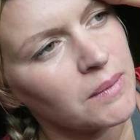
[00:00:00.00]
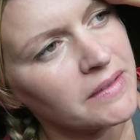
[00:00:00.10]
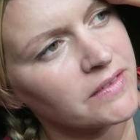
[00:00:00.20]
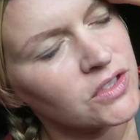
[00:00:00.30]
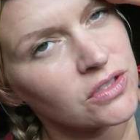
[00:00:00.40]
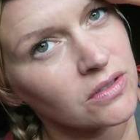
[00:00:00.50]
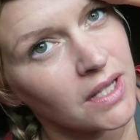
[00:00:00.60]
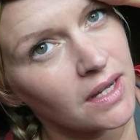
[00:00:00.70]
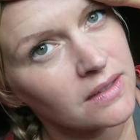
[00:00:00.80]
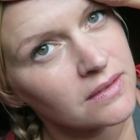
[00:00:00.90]
can't believe I've just done
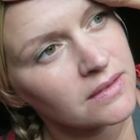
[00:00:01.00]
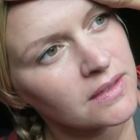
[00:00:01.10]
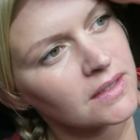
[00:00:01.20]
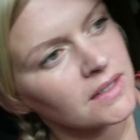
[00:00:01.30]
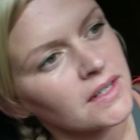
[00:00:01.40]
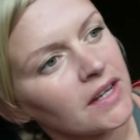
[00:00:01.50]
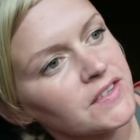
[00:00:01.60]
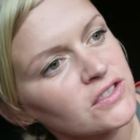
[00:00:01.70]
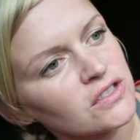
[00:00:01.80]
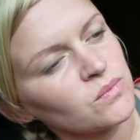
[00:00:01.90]

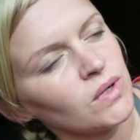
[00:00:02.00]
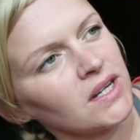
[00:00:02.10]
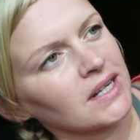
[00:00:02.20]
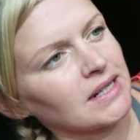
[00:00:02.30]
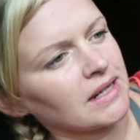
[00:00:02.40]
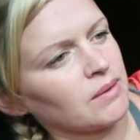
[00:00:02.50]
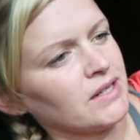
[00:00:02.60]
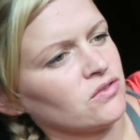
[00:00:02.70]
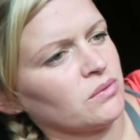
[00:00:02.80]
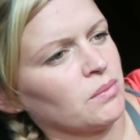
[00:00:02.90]
that. This doesn't work. It, like,
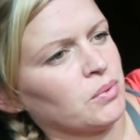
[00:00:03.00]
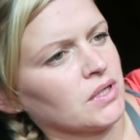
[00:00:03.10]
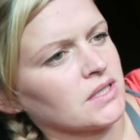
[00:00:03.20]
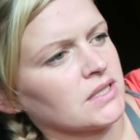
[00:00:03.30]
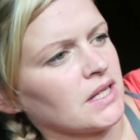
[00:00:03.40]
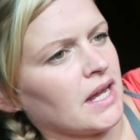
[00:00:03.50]
literally, we're buggered.